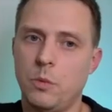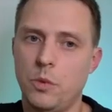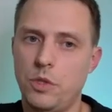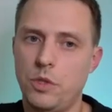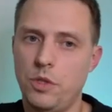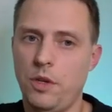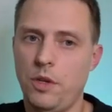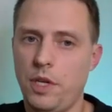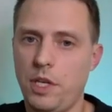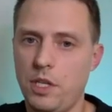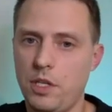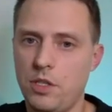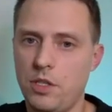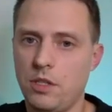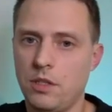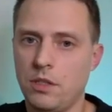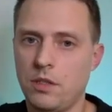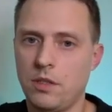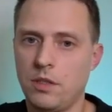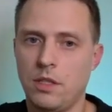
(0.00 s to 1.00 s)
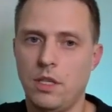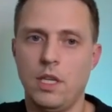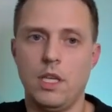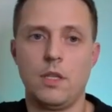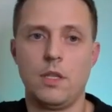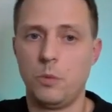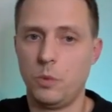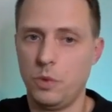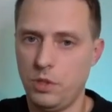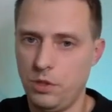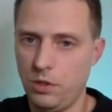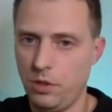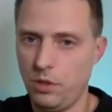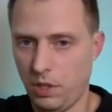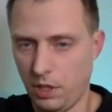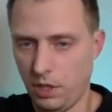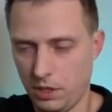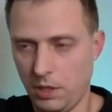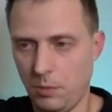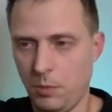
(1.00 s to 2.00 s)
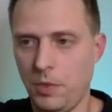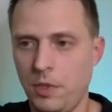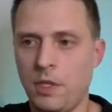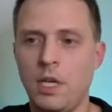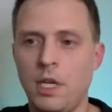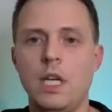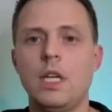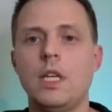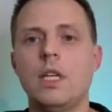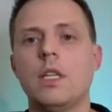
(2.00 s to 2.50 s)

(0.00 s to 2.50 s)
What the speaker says: with your agent and with your customer